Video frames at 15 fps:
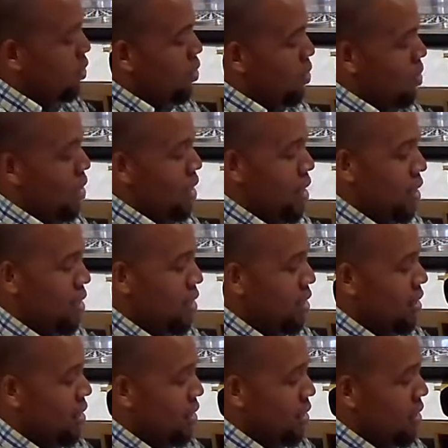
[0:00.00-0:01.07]
or at
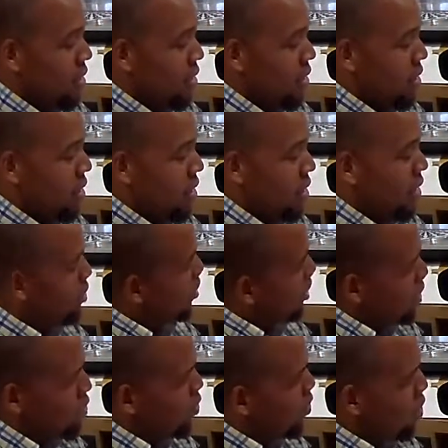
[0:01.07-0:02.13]

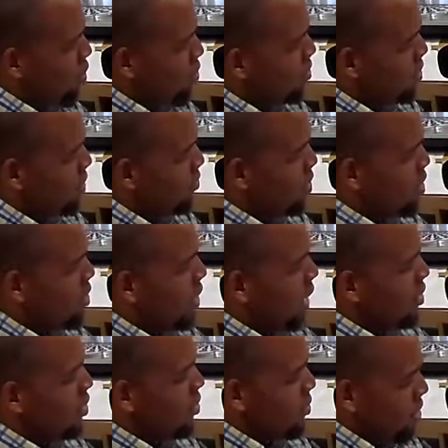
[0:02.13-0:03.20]
either or, whichever one you
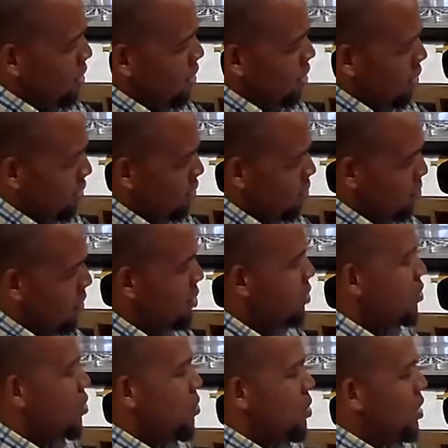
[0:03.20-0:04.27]
like to do, either at your
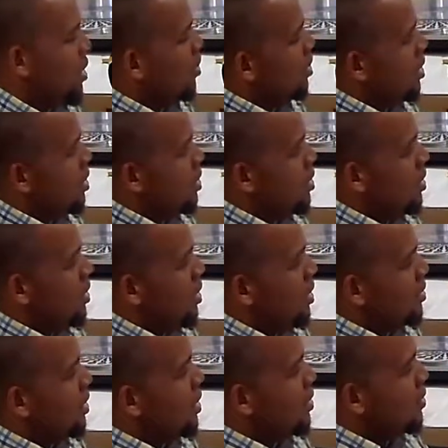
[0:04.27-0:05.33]
business or with the
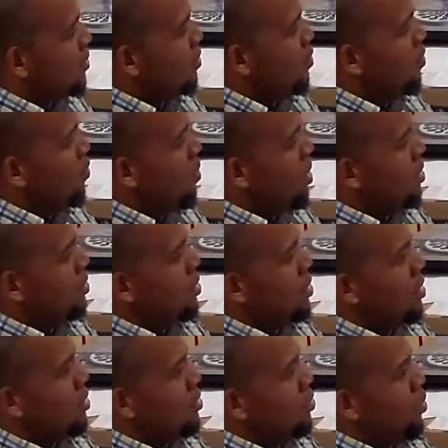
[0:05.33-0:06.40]
LDSS, what is
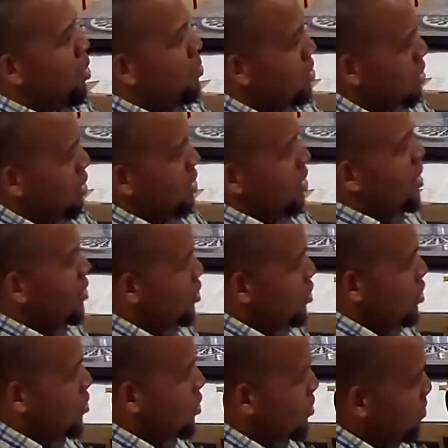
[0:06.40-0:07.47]
the 20% of things you
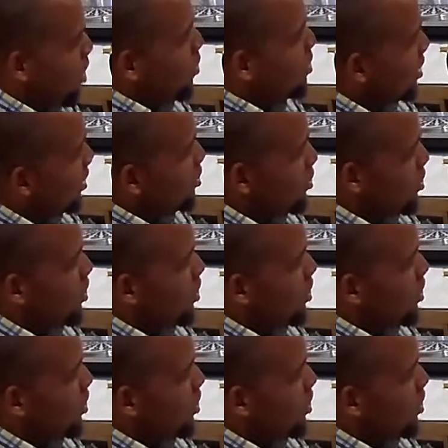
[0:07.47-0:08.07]
do, the small things you